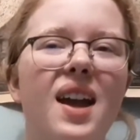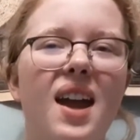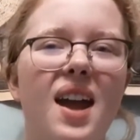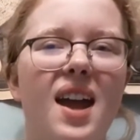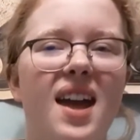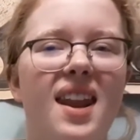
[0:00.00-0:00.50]

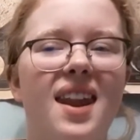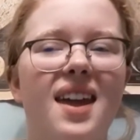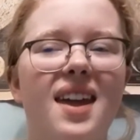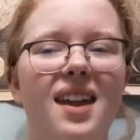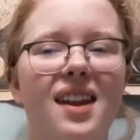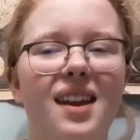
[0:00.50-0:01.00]
and
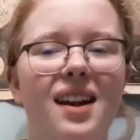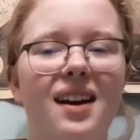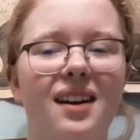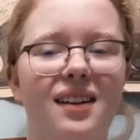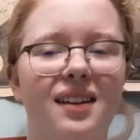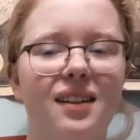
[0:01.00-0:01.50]

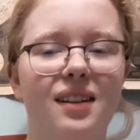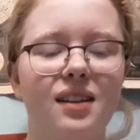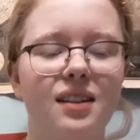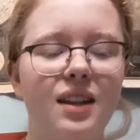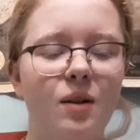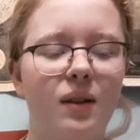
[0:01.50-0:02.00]

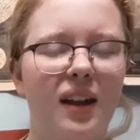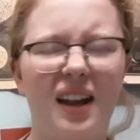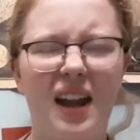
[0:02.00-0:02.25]
they were like,